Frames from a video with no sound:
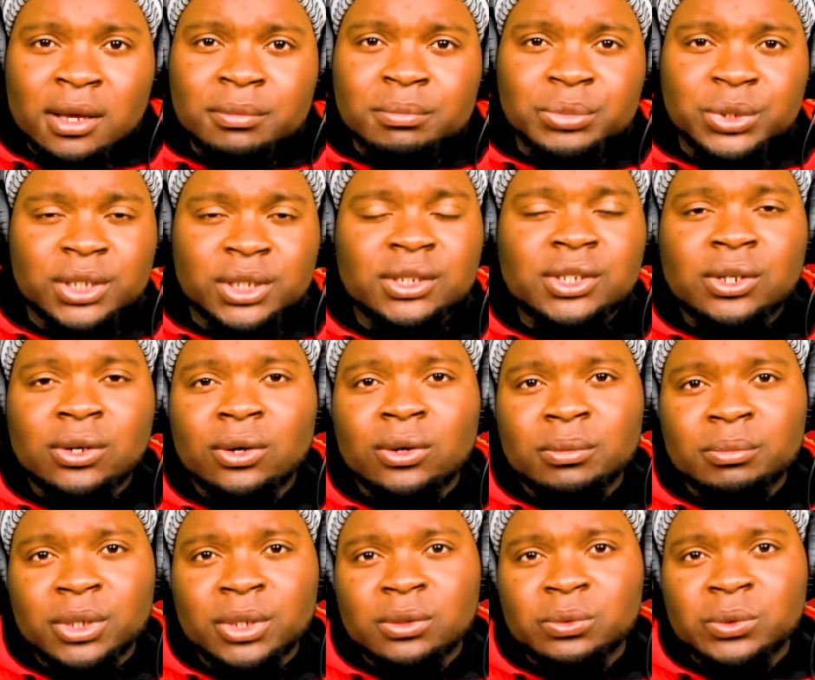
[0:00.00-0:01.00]
British
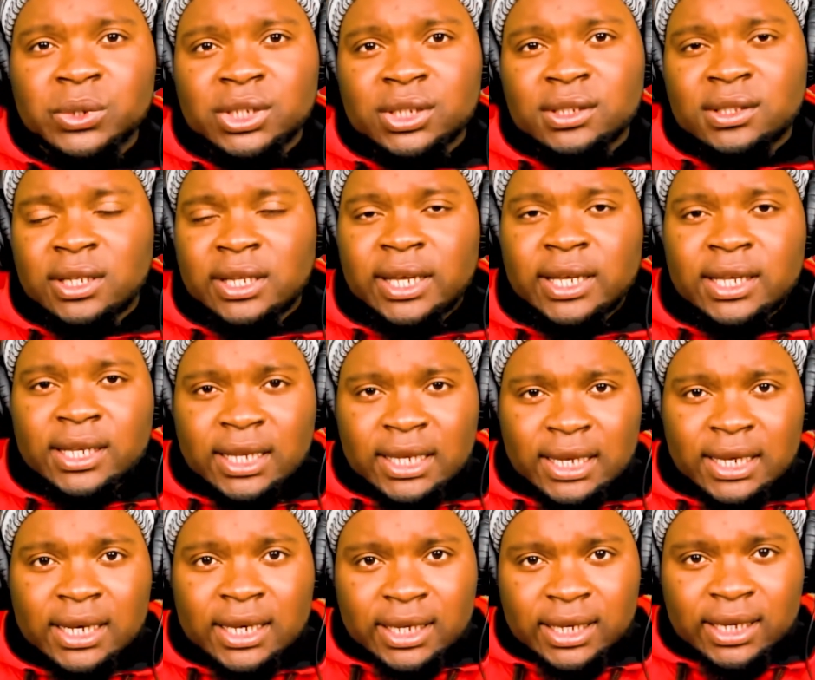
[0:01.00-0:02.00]
Columbia, which is like
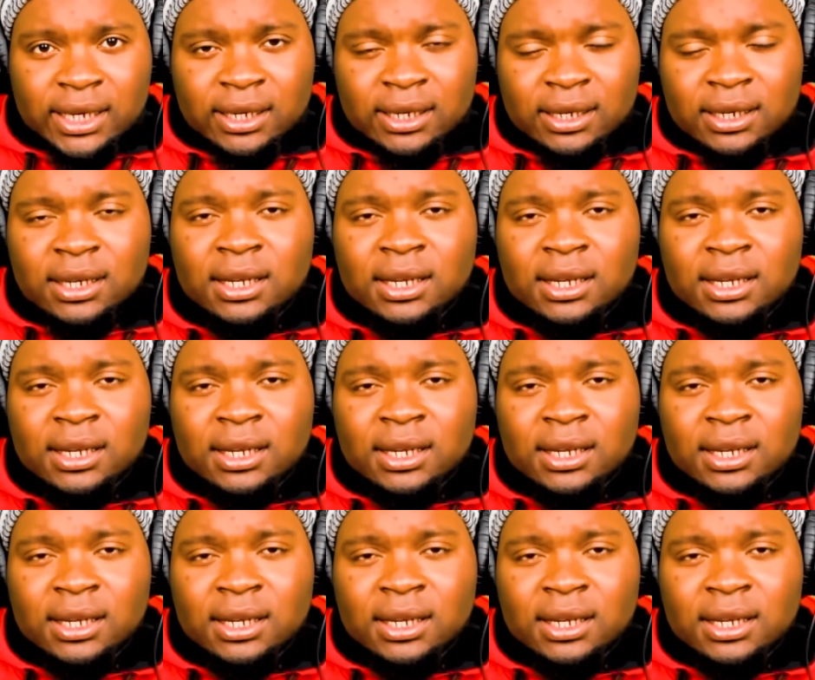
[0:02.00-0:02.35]
LA